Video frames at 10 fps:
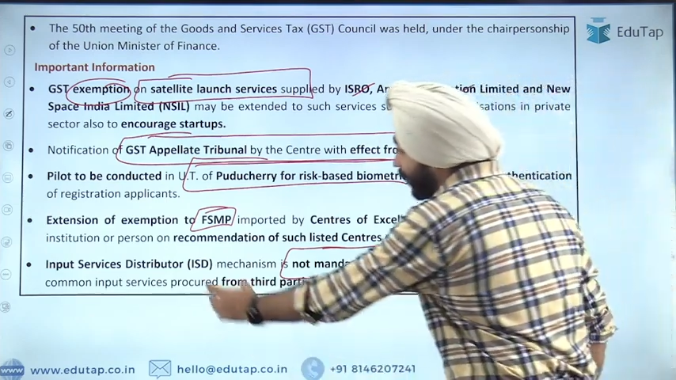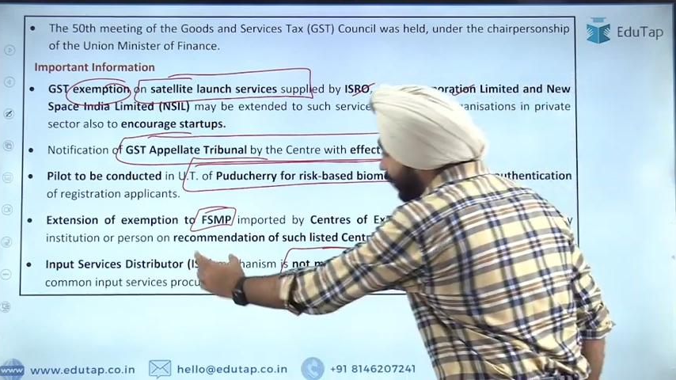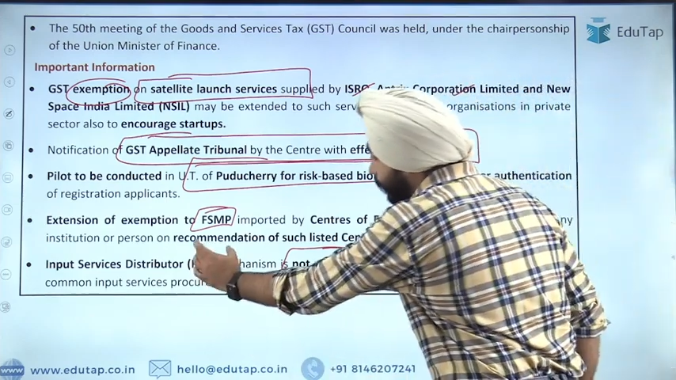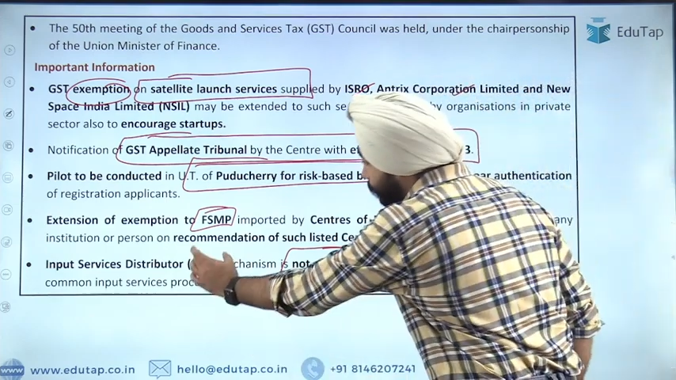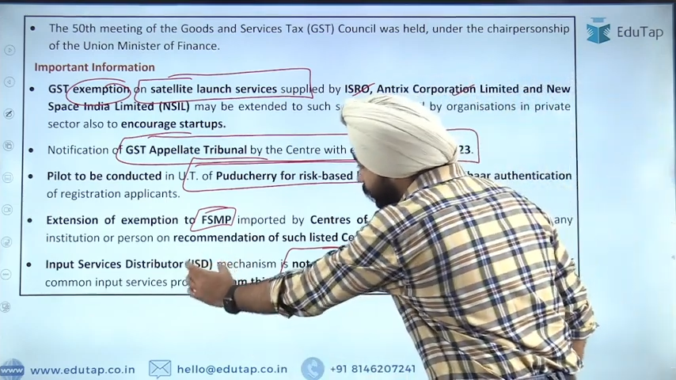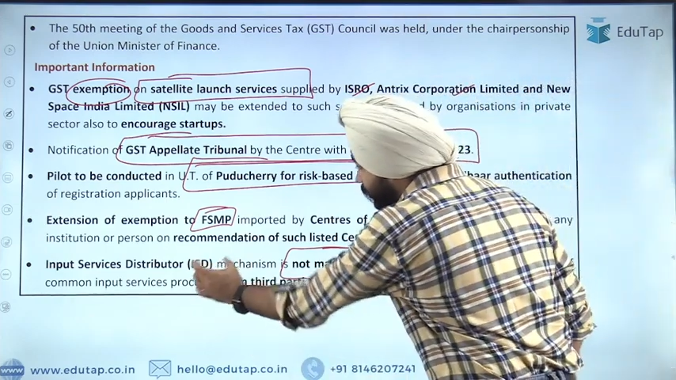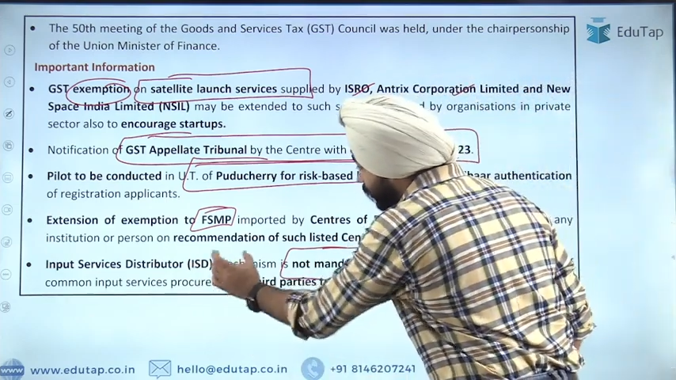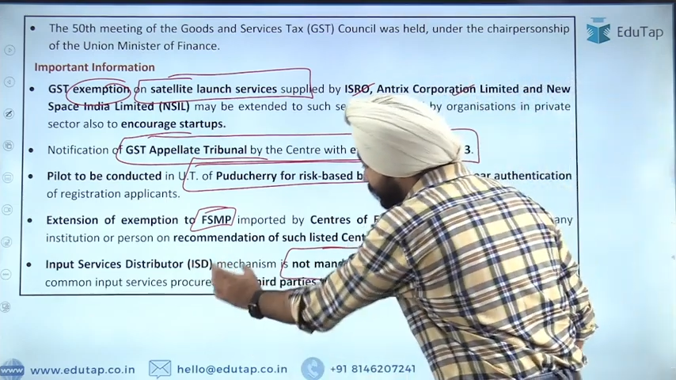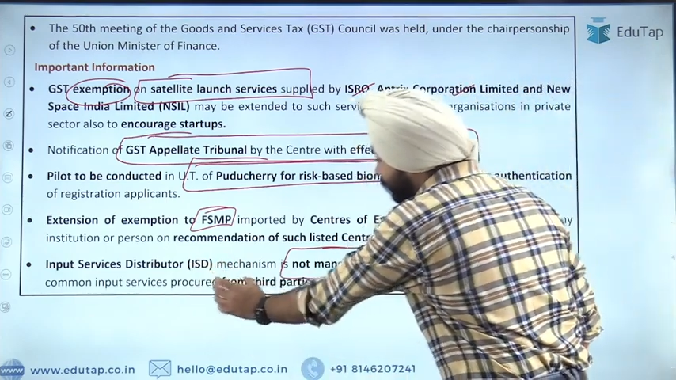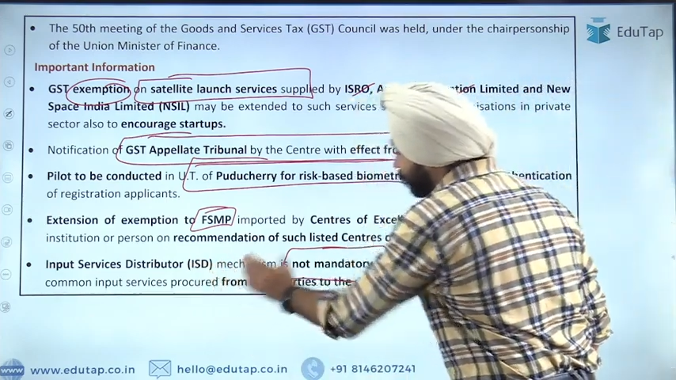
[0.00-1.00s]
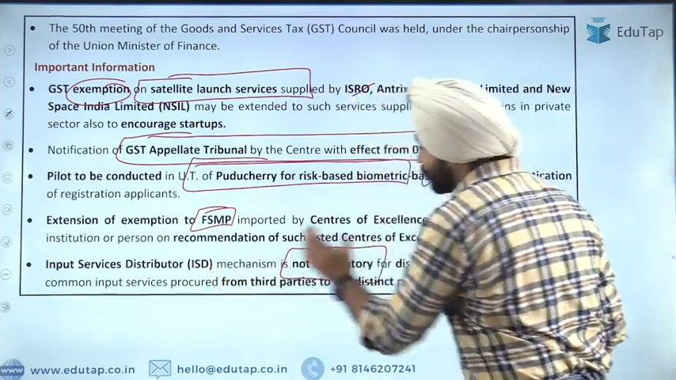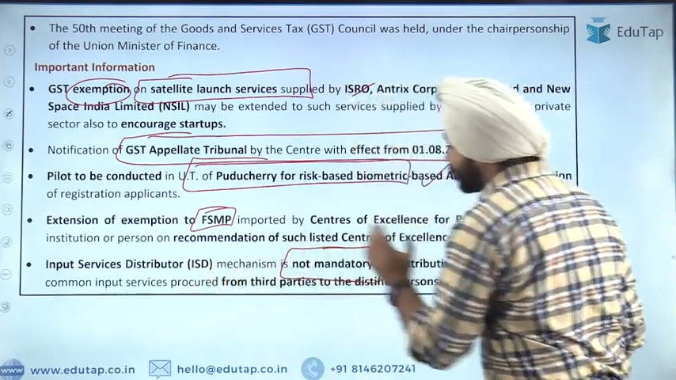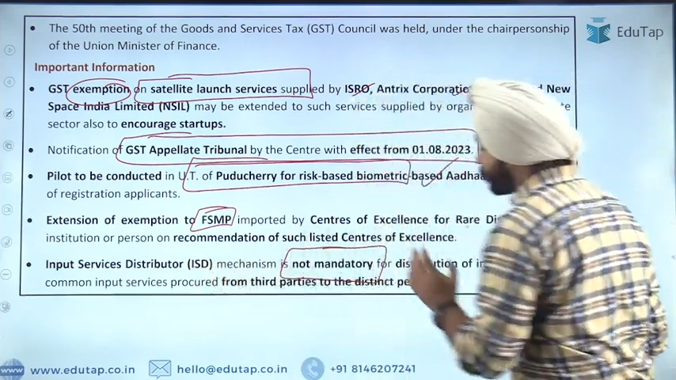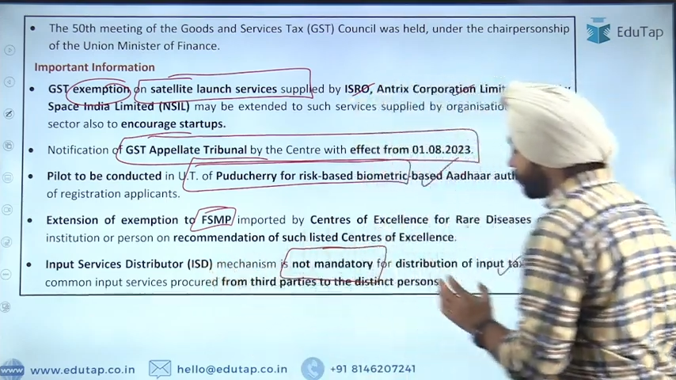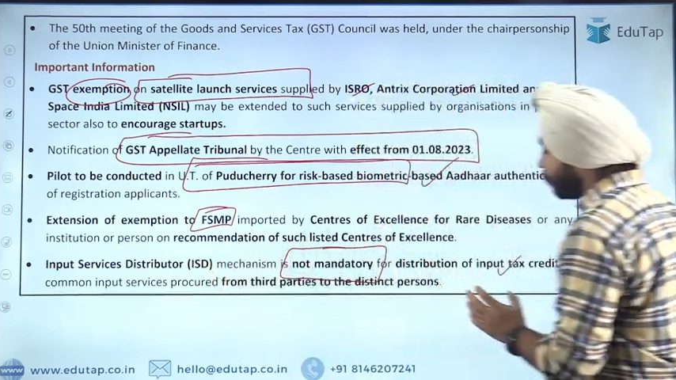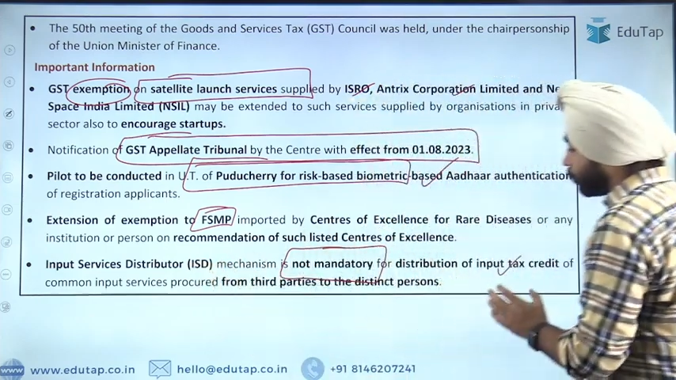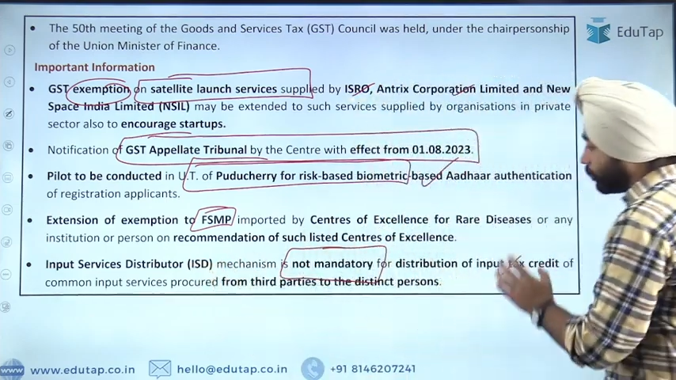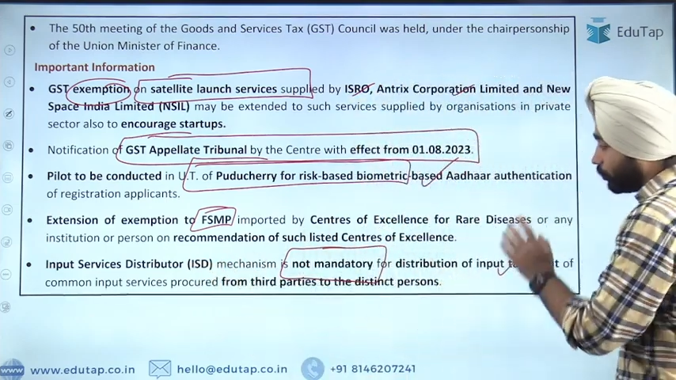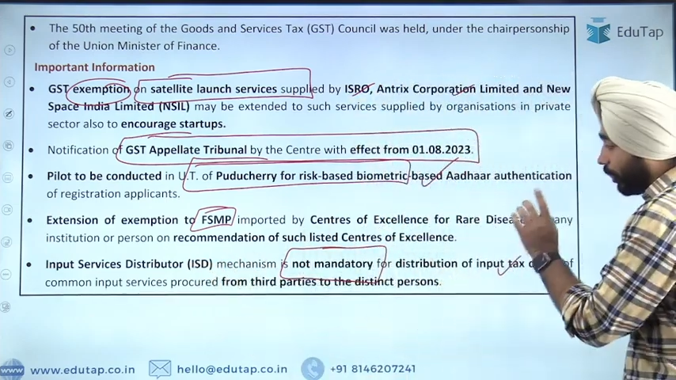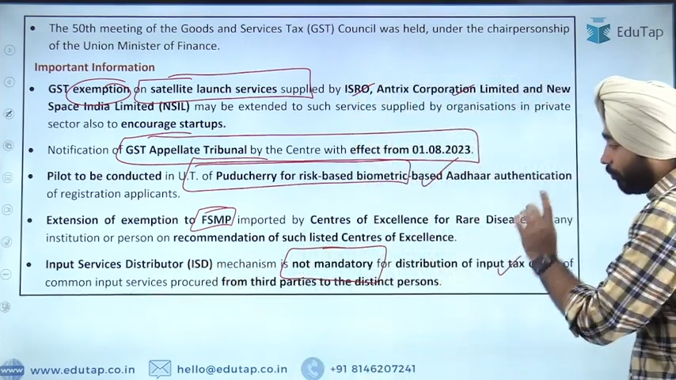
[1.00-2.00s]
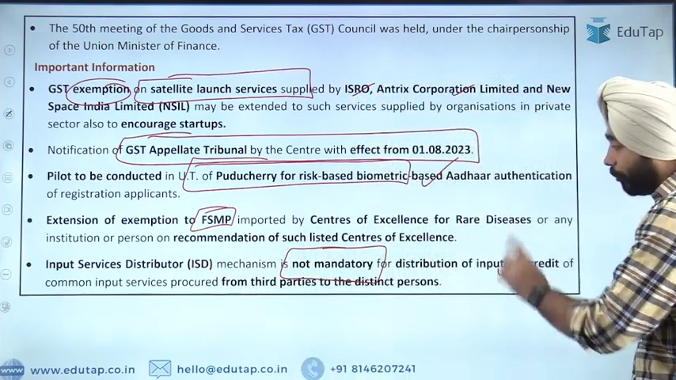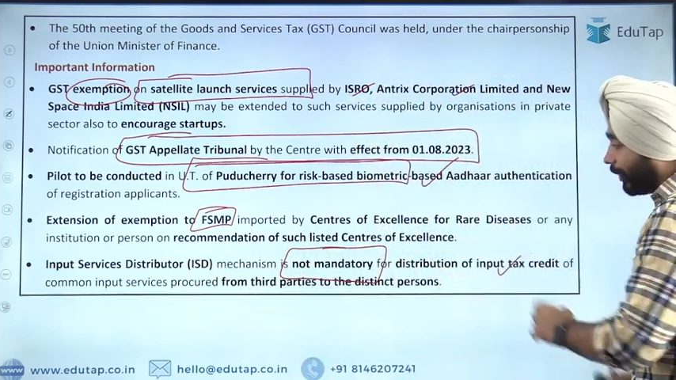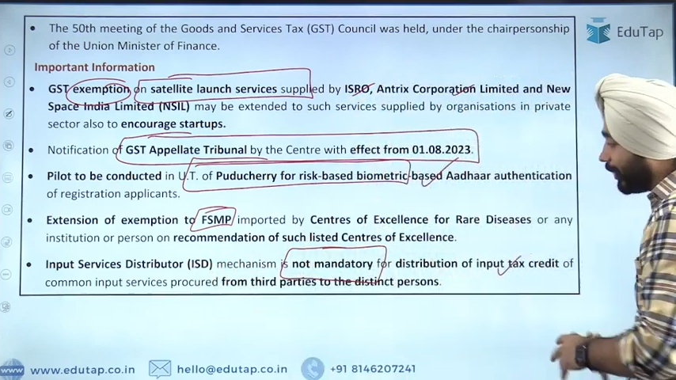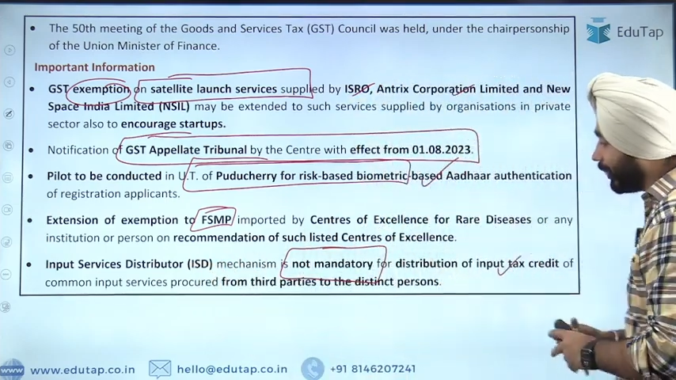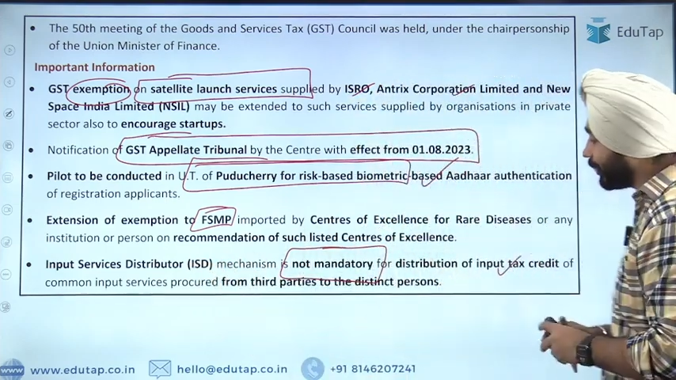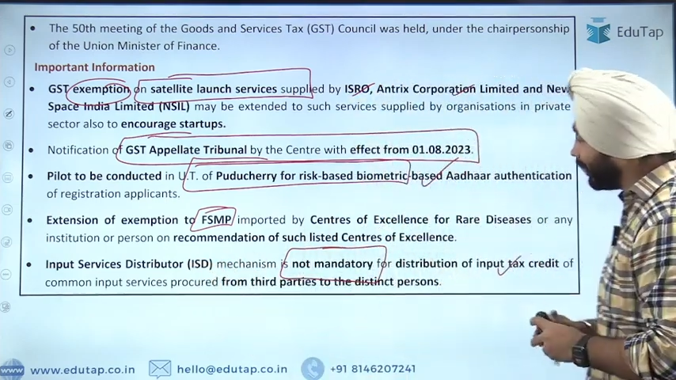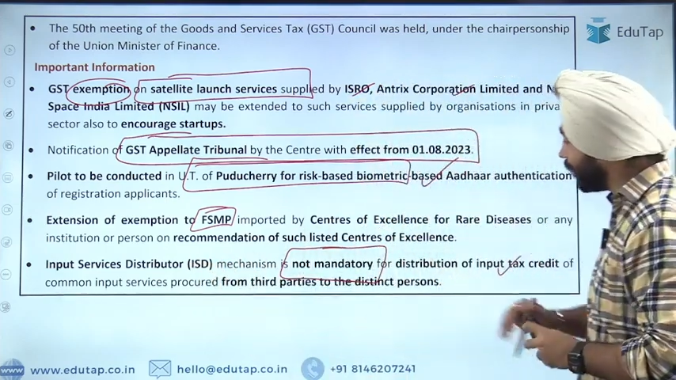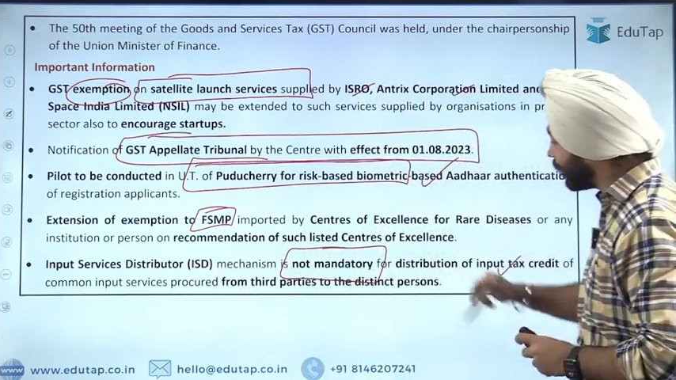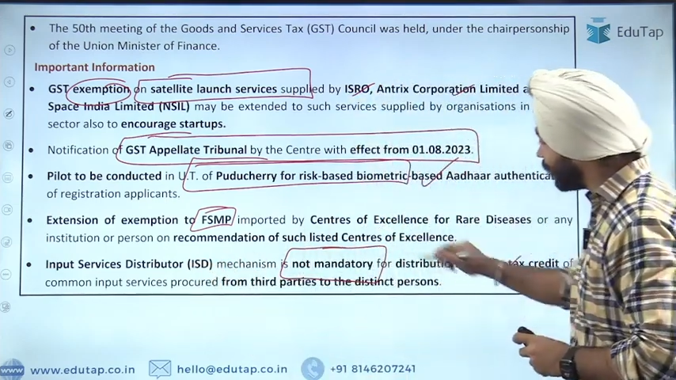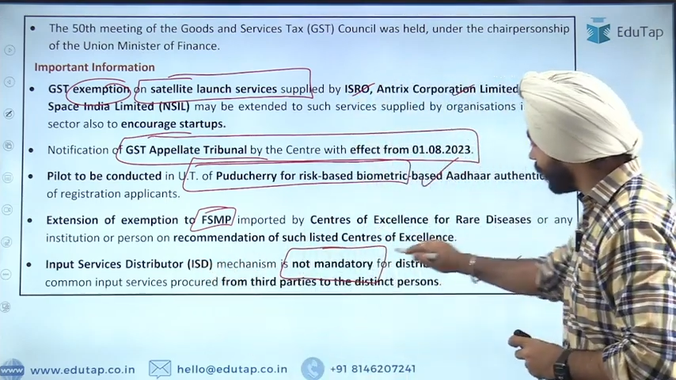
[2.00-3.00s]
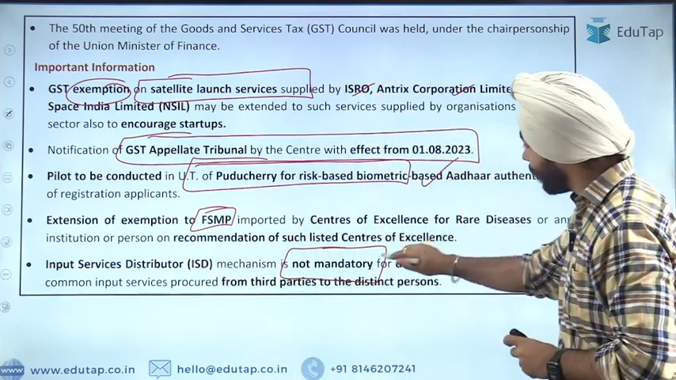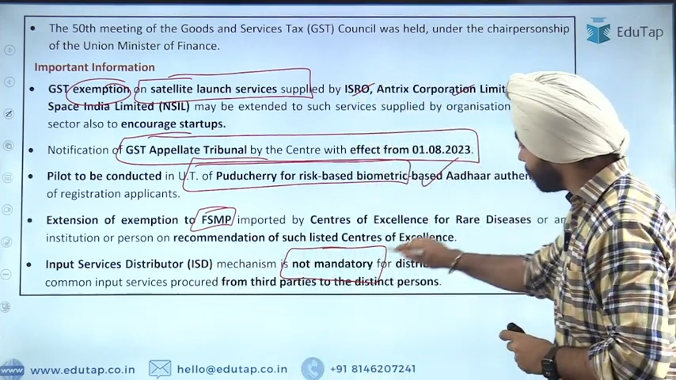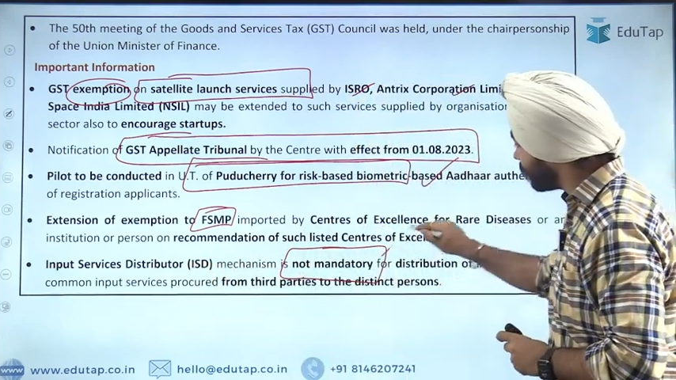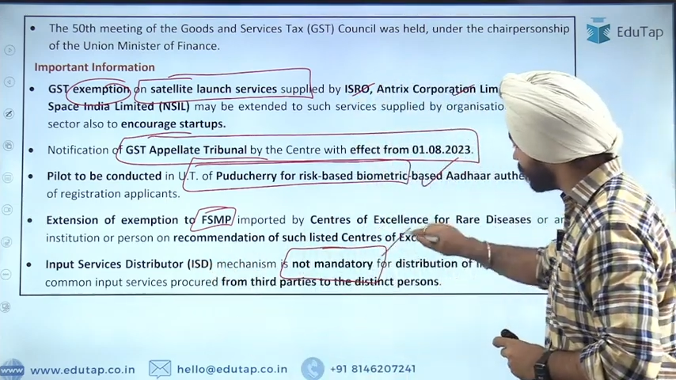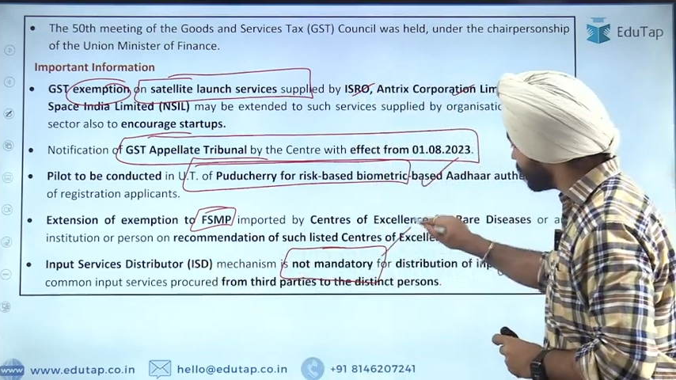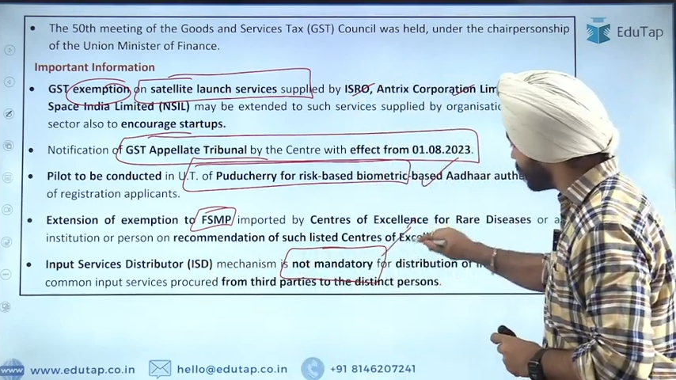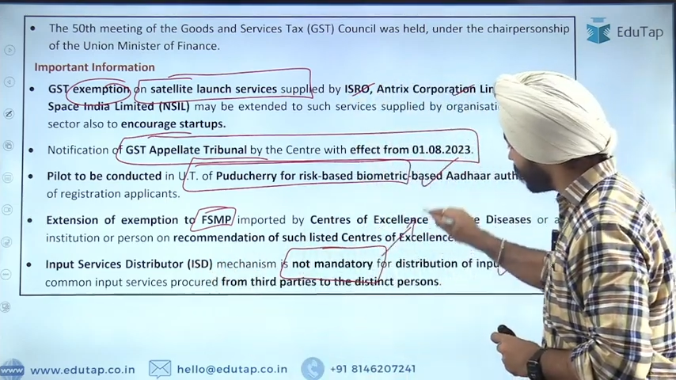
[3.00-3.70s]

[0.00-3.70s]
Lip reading: [unreadable: no face in view]